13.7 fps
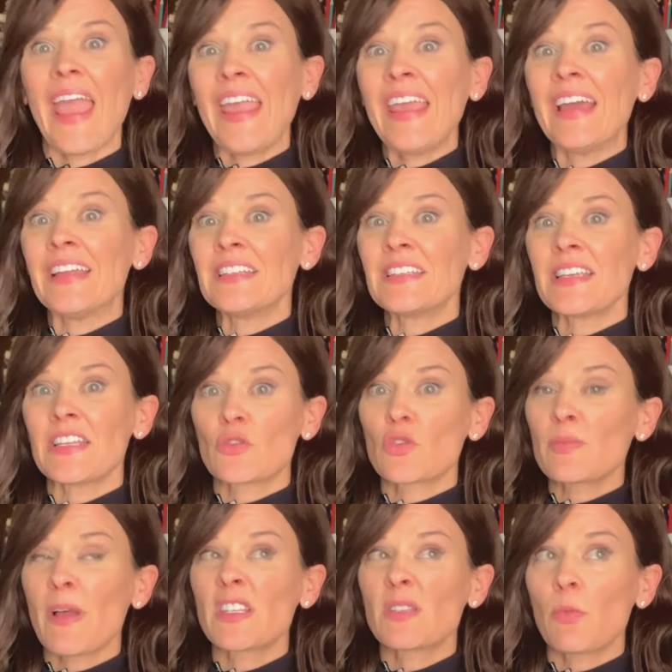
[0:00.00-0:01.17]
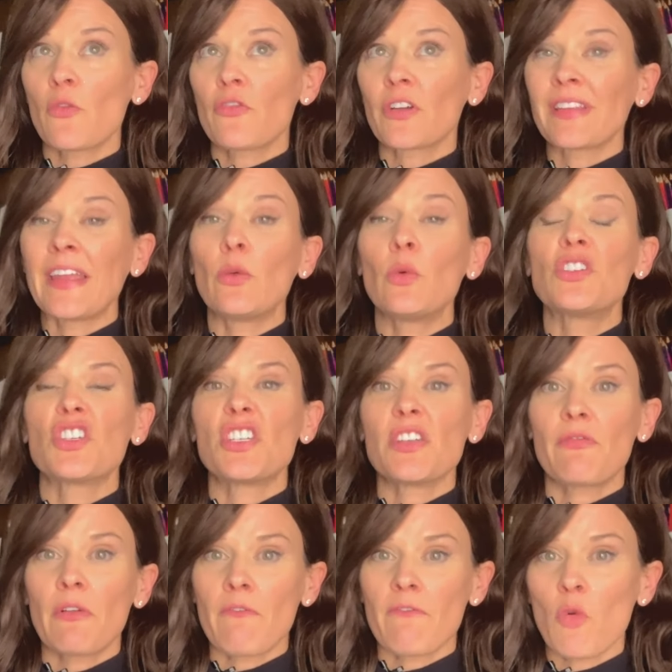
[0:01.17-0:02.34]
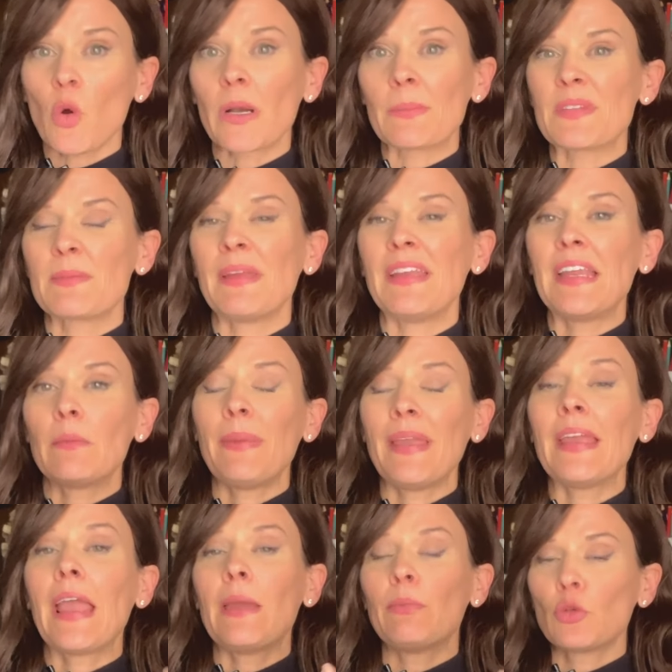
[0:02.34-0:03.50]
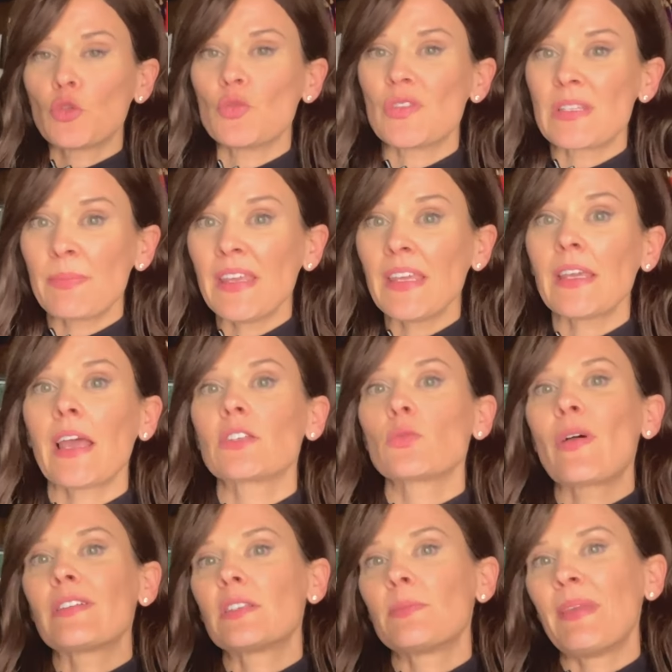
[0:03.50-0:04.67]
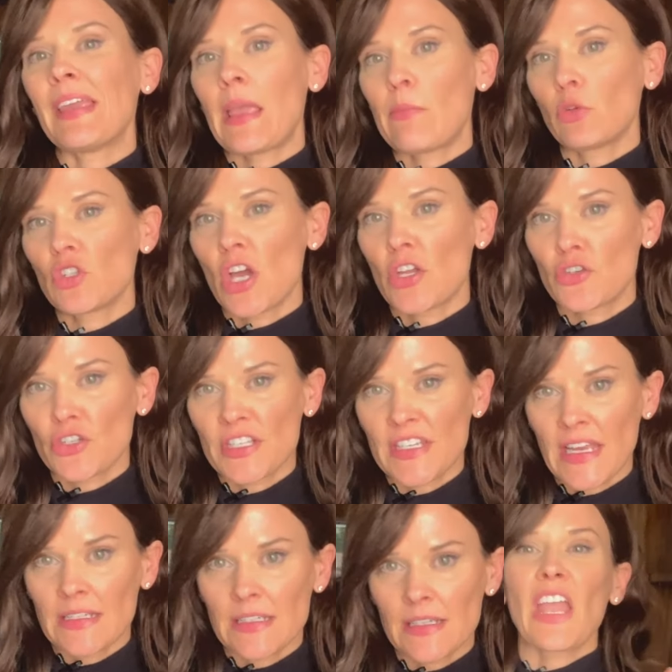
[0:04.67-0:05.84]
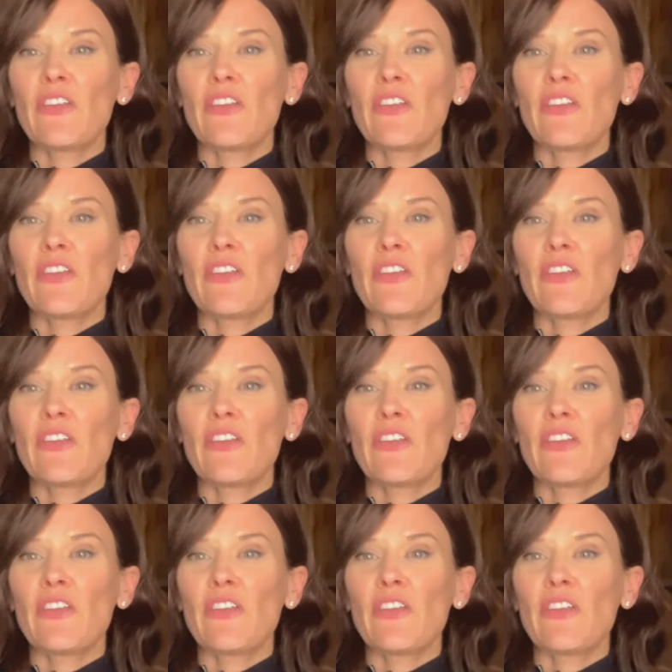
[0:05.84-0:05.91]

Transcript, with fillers: And it's responsible for language in different forms, meaning being able to speak as well as being able to understand.